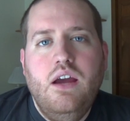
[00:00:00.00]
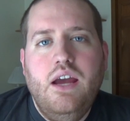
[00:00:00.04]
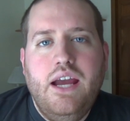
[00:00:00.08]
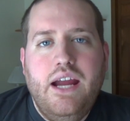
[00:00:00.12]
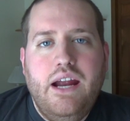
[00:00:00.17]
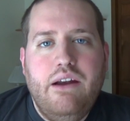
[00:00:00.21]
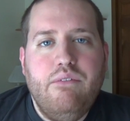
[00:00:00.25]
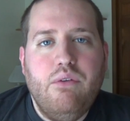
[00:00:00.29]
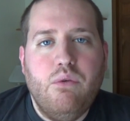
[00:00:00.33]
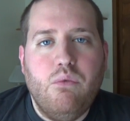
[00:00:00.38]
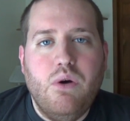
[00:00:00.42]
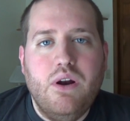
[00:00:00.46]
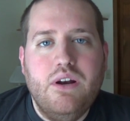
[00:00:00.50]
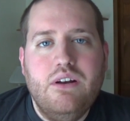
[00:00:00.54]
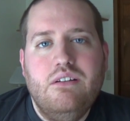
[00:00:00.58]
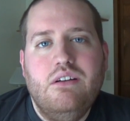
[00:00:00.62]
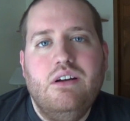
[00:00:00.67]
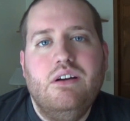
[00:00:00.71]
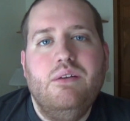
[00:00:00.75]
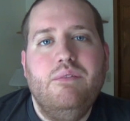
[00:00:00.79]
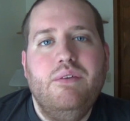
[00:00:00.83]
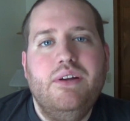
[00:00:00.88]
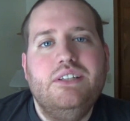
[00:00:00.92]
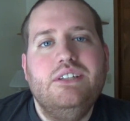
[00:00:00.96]
Hey everyone,
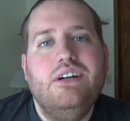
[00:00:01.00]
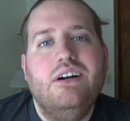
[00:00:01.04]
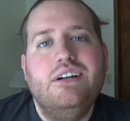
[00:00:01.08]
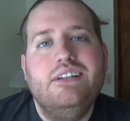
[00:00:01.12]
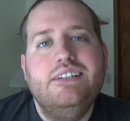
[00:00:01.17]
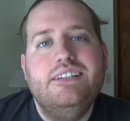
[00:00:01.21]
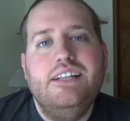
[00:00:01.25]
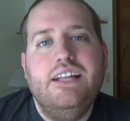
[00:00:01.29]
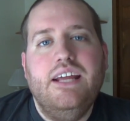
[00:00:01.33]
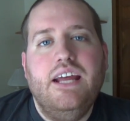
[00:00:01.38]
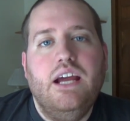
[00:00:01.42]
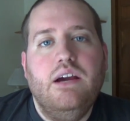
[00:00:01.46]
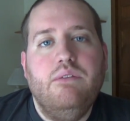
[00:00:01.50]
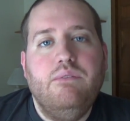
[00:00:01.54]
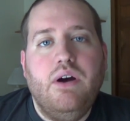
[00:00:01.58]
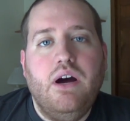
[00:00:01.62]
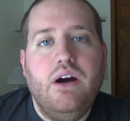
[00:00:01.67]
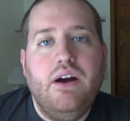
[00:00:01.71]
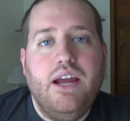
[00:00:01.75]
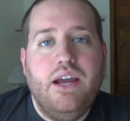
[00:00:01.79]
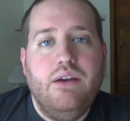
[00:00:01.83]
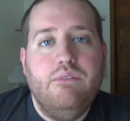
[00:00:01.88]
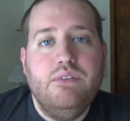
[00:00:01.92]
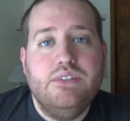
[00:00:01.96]
I'm going to be talking today
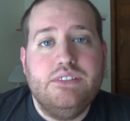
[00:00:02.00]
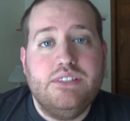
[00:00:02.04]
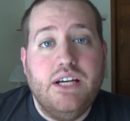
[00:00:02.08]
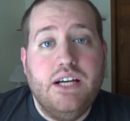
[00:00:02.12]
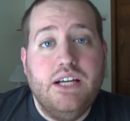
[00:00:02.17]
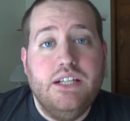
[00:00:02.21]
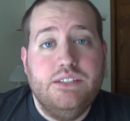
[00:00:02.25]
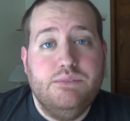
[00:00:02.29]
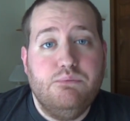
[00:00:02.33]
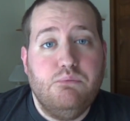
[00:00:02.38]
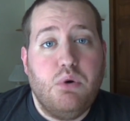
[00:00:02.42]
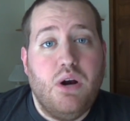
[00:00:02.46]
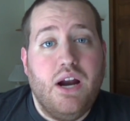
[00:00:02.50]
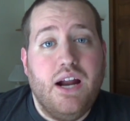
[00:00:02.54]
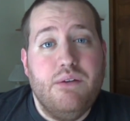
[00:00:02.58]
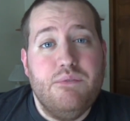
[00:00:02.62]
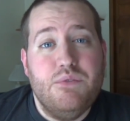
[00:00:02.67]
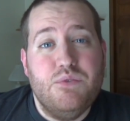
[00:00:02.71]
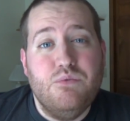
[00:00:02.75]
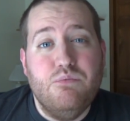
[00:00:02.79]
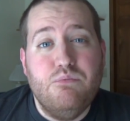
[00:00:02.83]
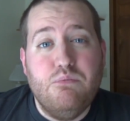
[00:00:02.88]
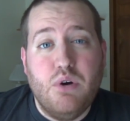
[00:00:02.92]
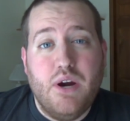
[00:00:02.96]
about Amazon
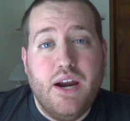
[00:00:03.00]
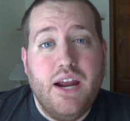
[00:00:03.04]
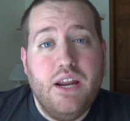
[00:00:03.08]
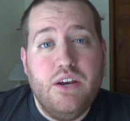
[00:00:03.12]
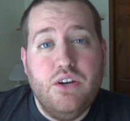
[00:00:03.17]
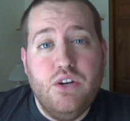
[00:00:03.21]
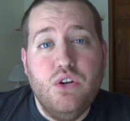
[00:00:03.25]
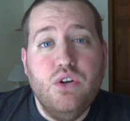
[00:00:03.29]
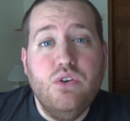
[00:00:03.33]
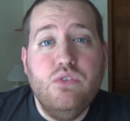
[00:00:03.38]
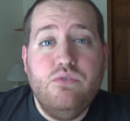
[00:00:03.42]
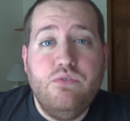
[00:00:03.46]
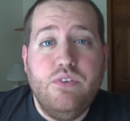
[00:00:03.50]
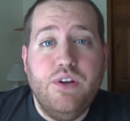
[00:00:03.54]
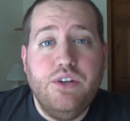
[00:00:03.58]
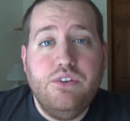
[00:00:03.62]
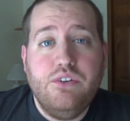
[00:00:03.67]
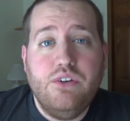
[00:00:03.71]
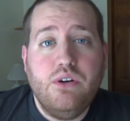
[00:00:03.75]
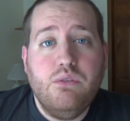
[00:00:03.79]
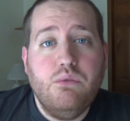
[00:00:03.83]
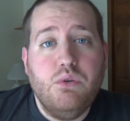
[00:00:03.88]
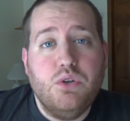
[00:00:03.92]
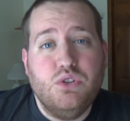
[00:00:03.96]
Prime's brand new
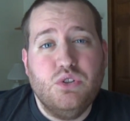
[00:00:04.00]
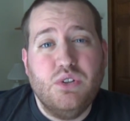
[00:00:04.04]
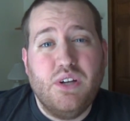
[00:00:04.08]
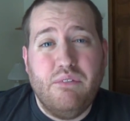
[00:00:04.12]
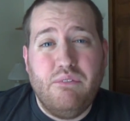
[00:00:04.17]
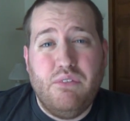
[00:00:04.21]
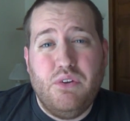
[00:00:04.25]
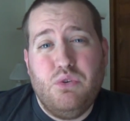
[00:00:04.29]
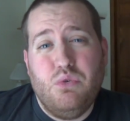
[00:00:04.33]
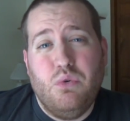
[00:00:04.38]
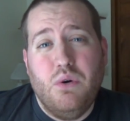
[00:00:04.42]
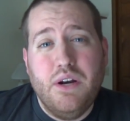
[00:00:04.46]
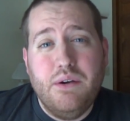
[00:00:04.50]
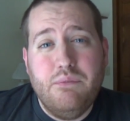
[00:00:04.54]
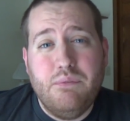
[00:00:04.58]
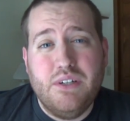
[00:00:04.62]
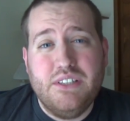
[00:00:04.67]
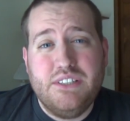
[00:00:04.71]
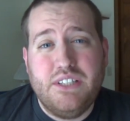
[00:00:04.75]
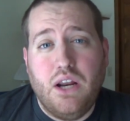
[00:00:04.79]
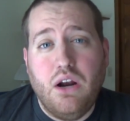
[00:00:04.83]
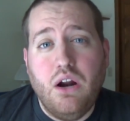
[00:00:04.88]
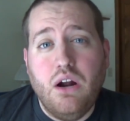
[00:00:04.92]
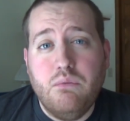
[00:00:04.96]
feature, which will give you
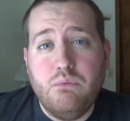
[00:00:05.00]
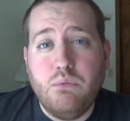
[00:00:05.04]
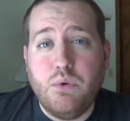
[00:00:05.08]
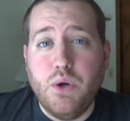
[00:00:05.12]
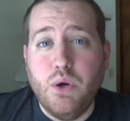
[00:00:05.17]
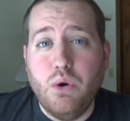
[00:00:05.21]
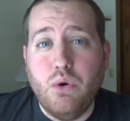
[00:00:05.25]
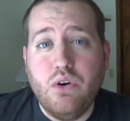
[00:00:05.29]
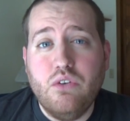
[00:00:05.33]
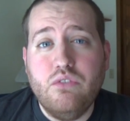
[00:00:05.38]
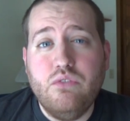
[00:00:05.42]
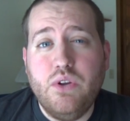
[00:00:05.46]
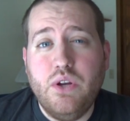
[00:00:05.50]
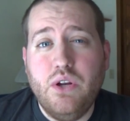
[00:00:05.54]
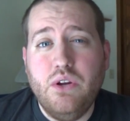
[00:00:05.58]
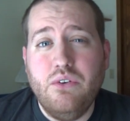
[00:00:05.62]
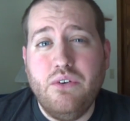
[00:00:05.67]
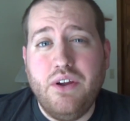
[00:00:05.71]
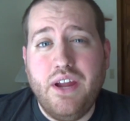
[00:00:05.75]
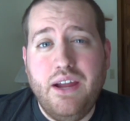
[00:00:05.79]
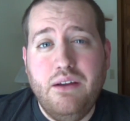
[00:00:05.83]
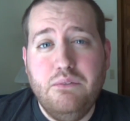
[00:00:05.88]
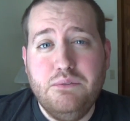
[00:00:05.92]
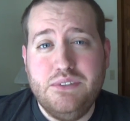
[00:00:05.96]
20% off pre order video
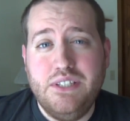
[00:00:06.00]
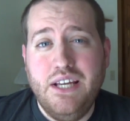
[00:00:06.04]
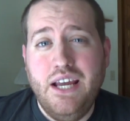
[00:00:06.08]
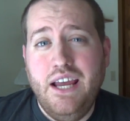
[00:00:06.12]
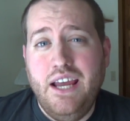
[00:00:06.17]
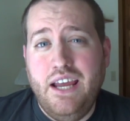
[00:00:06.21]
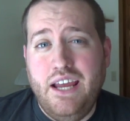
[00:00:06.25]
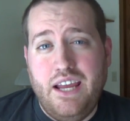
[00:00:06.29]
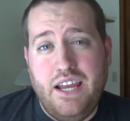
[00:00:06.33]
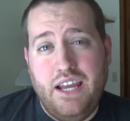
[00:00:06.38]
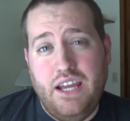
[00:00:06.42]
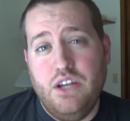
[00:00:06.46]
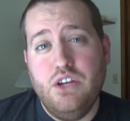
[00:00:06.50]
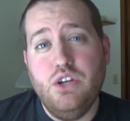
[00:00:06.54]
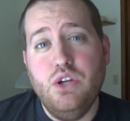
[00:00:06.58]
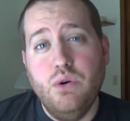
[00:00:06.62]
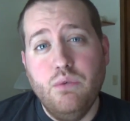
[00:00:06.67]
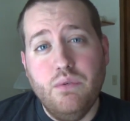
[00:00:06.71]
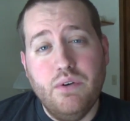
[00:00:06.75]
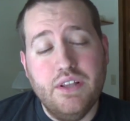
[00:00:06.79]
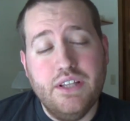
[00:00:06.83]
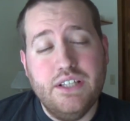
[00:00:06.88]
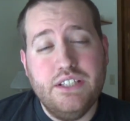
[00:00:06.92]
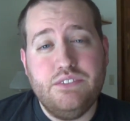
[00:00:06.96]
games and new
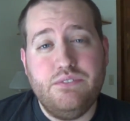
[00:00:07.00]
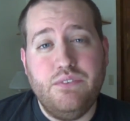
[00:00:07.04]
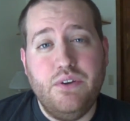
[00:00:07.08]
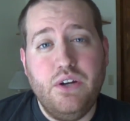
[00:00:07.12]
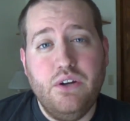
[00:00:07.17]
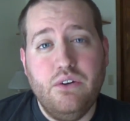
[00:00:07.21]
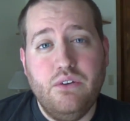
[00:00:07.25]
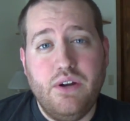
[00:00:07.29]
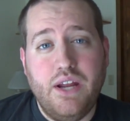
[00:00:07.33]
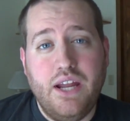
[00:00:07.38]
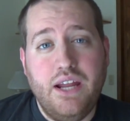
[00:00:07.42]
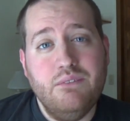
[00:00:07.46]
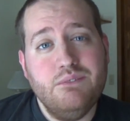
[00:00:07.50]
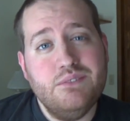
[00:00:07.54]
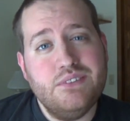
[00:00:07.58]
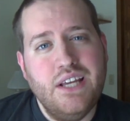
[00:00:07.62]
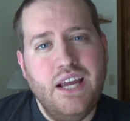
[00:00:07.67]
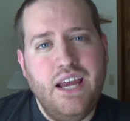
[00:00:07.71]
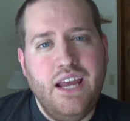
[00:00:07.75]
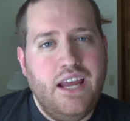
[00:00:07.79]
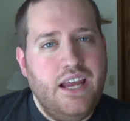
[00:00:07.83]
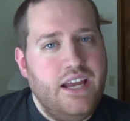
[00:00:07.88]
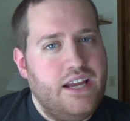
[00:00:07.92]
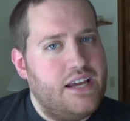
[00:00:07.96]
release video games,
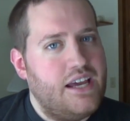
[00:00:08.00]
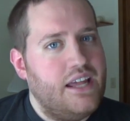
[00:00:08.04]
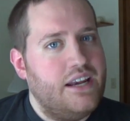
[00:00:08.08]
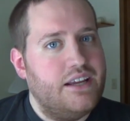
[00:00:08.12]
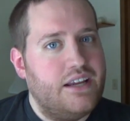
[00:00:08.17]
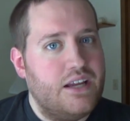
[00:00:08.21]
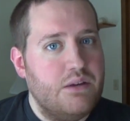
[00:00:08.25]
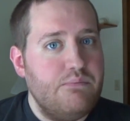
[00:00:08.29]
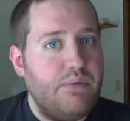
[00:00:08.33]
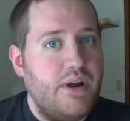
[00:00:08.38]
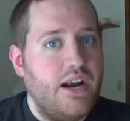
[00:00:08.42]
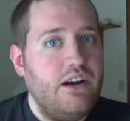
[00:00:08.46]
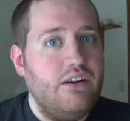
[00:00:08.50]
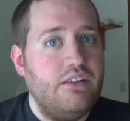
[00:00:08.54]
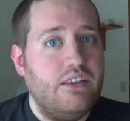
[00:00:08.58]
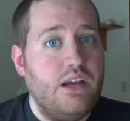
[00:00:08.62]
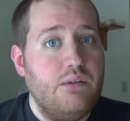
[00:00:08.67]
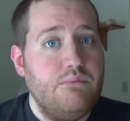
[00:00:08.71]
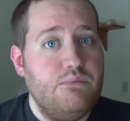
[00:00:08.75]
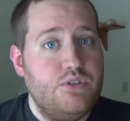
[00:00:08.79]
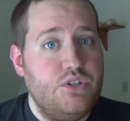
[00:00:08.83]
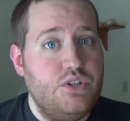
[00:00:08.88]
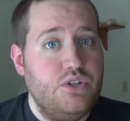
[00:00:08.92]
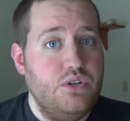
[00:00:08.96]
and kind of compare
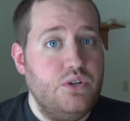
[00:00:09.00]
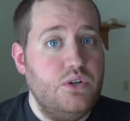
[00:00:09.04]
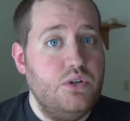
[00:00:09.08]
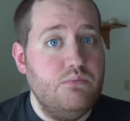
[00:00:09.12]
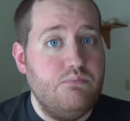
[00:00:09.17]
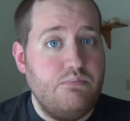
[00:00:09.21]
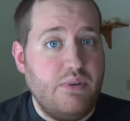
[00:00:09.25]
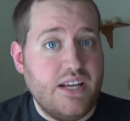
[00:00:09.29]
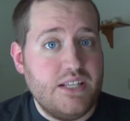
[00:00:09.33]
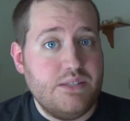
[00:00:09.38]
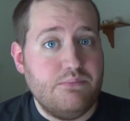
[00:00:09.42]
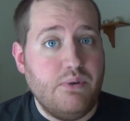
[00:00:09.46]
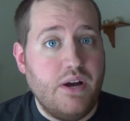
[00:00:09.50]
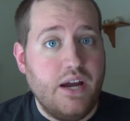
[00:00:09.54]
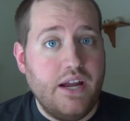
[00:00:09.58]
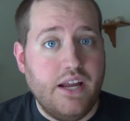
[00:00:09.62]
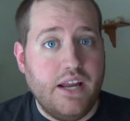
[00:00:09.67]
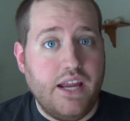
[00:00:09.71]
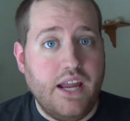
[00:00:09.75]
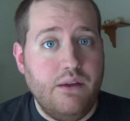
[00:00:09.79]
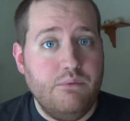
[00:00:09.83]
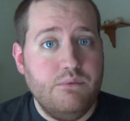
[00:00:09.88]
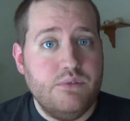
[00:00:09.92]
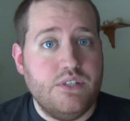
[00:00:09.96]
them to Best Buy
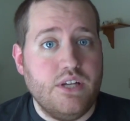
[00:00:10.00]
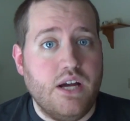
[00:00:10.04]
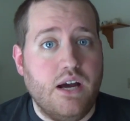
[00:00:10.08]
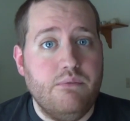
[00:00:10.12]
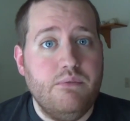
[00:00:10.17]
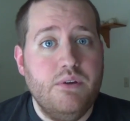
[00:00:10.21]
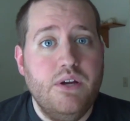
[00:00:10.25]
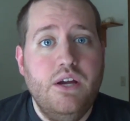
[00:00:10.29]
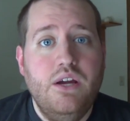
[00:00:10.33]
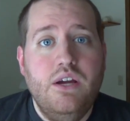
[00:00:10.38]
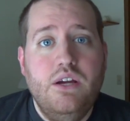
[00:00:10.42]
and GameStop.